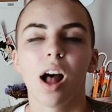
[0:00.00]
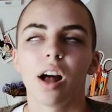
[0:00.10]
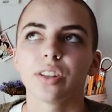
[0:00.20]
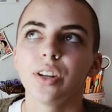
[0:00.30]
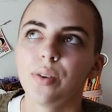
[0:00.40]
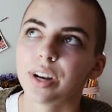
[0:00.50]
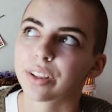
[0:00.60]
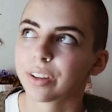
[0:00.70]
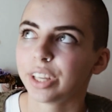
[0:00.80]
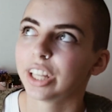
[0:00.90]
Also,
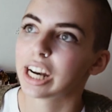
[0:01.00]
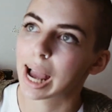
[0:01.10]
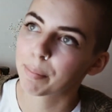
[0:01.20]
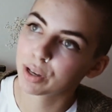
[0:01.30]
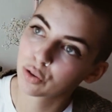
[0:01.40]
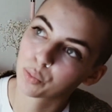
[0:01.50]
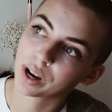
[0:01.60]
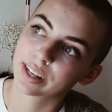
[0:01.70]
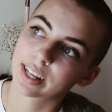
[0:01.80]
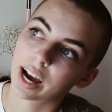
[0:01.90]
another thing that happened
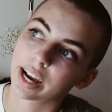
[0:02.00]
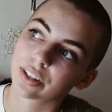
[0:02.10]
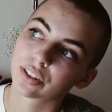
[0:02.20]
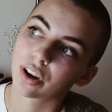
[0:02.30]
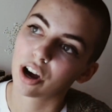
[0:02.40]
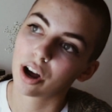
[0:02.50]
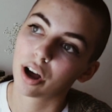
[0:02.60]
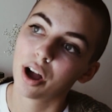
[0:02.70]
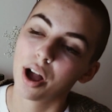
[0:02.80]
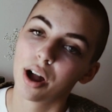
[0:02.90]
was I saw